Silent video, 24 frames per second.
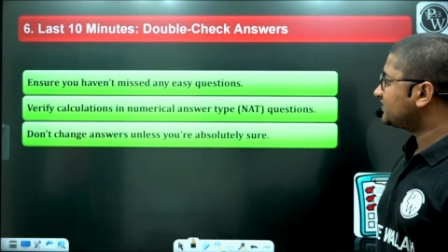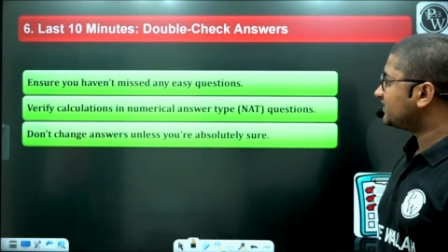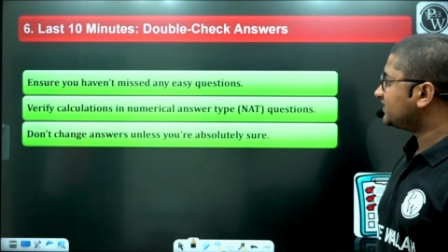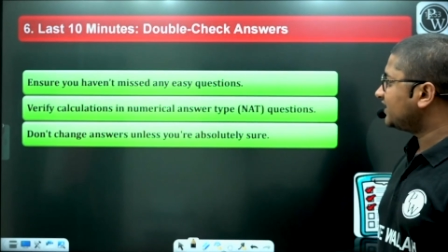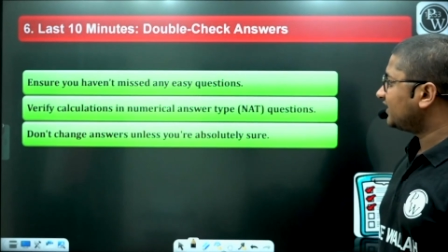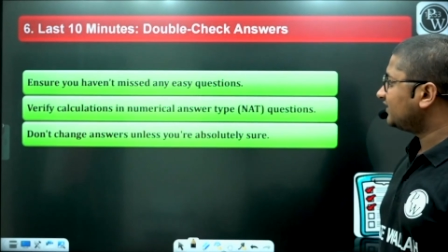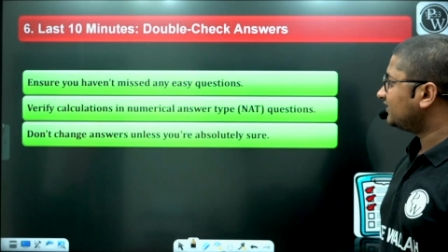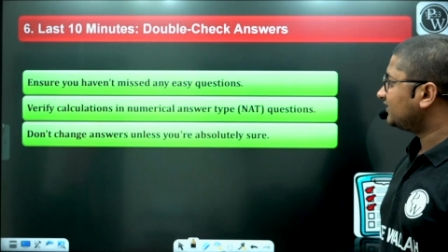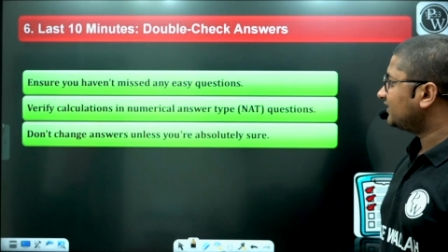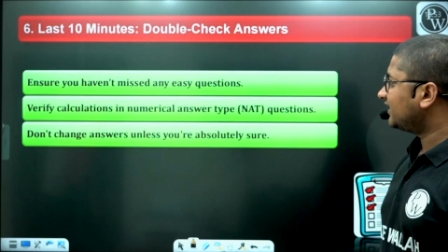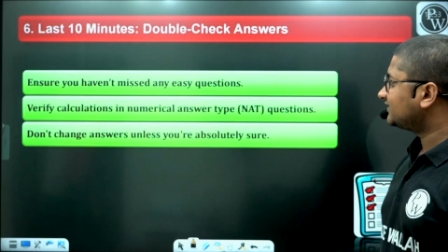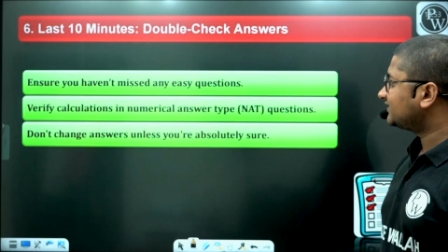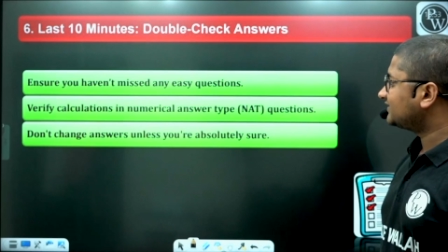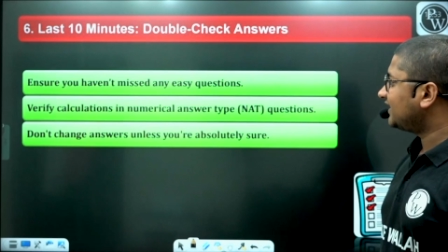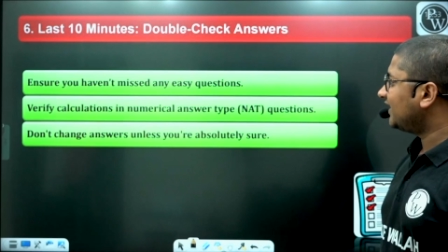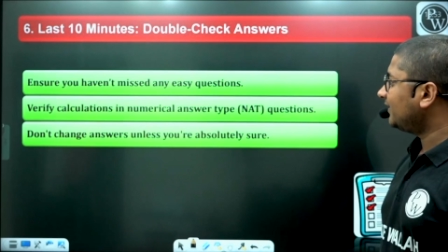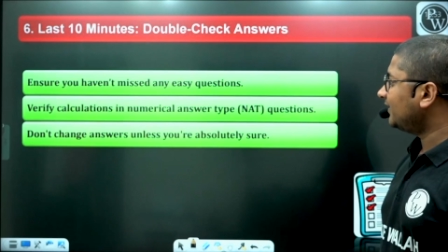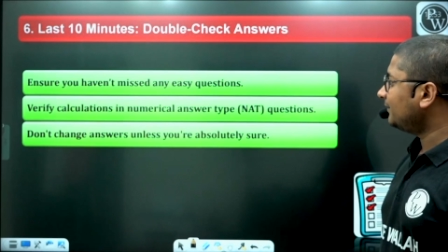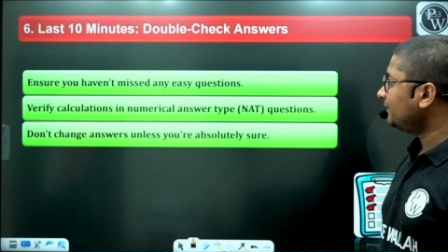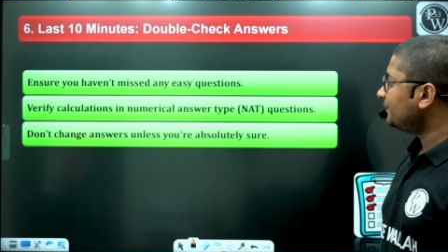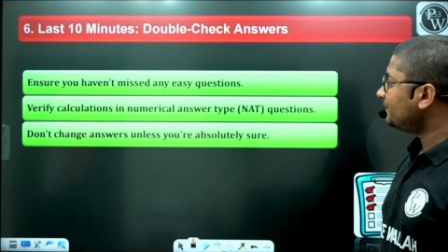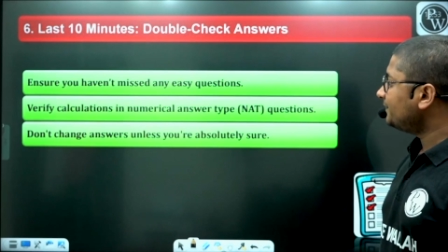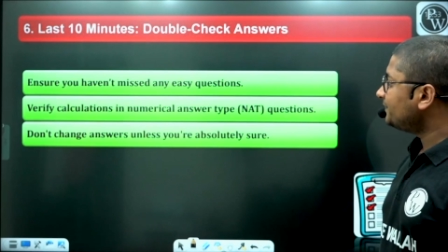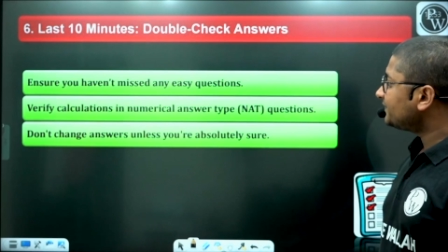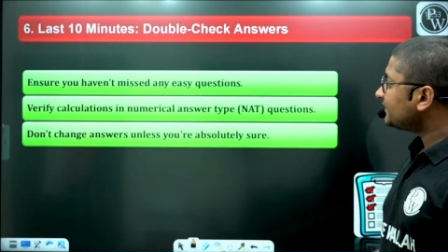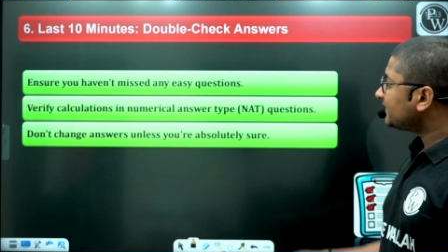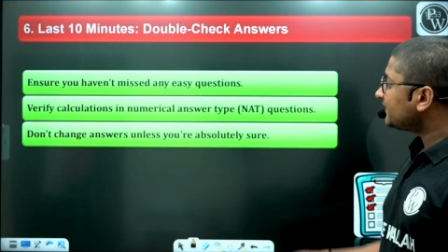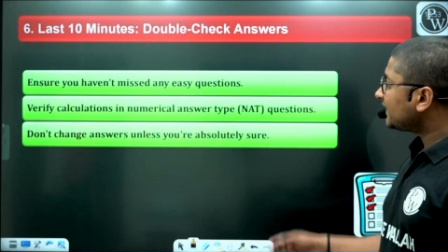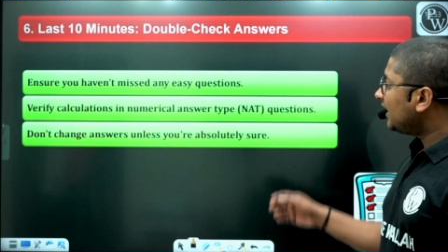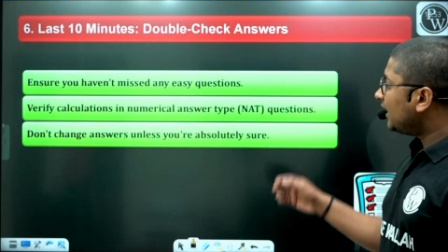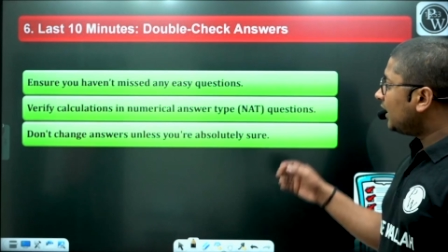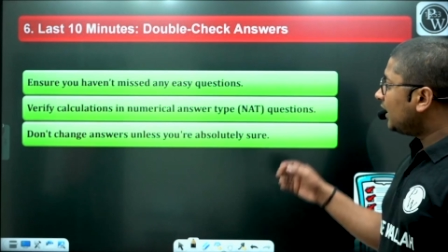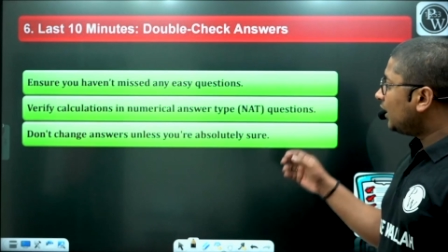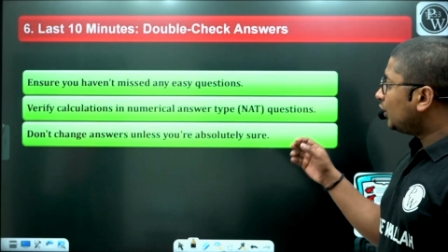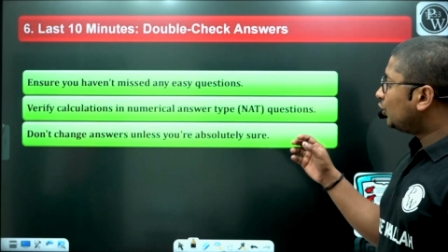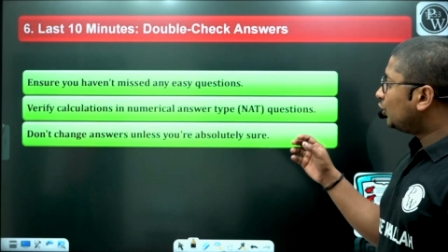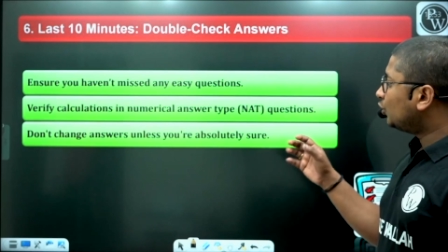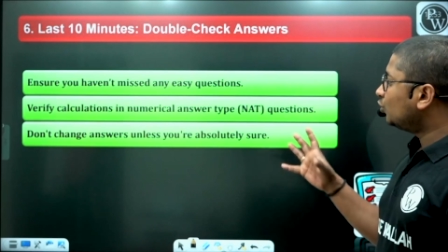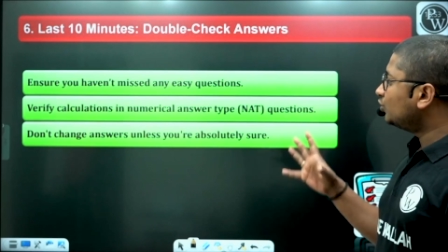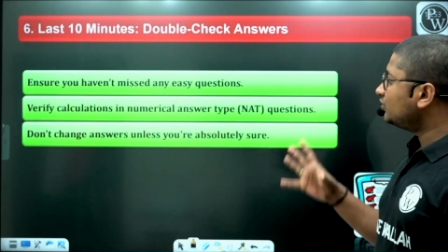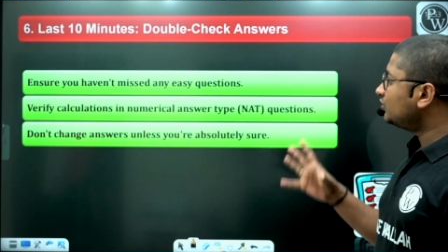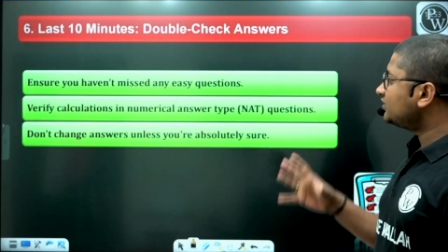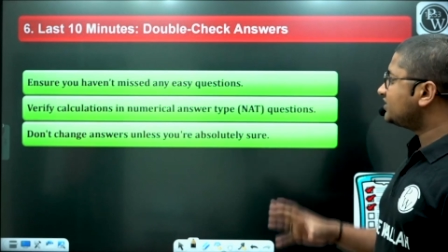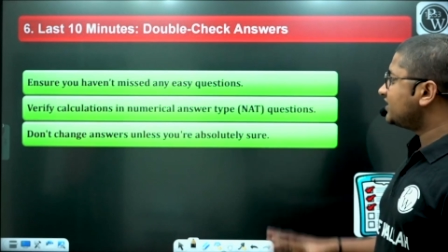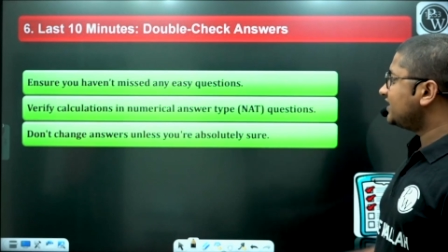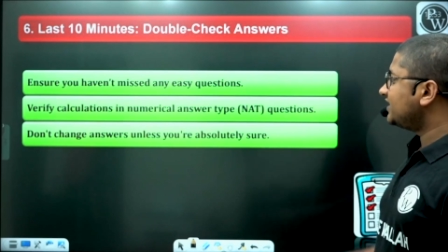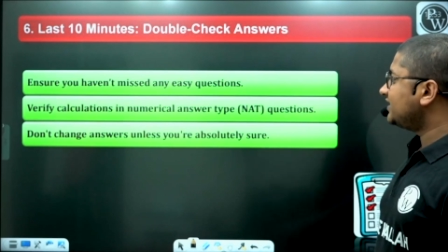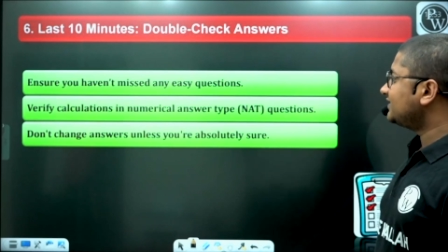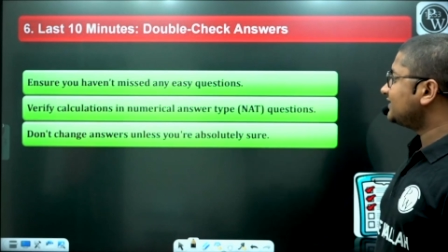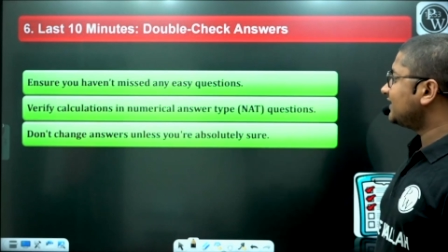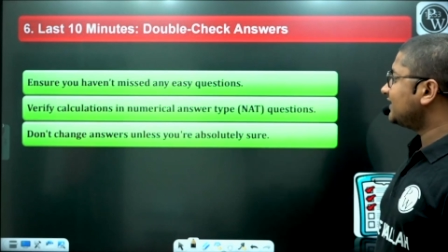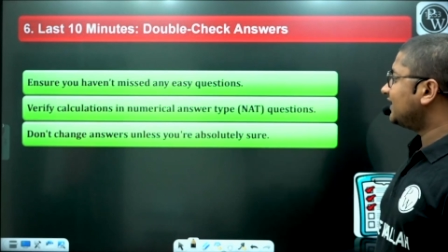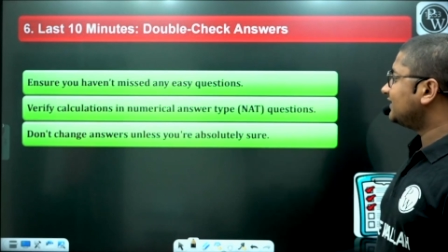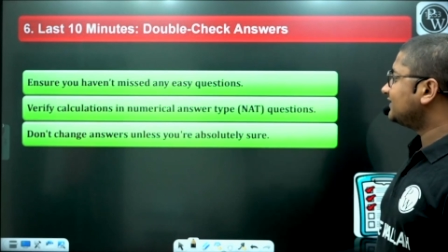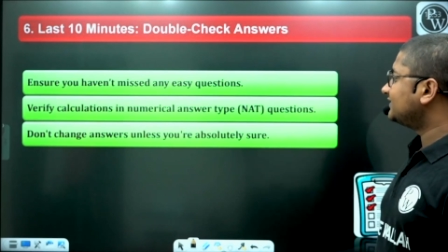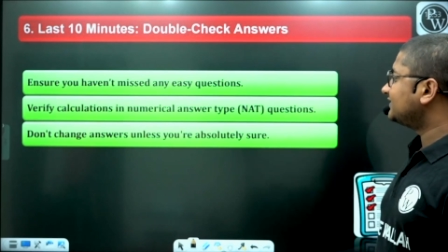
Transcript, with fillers: in the exam. Don't change answer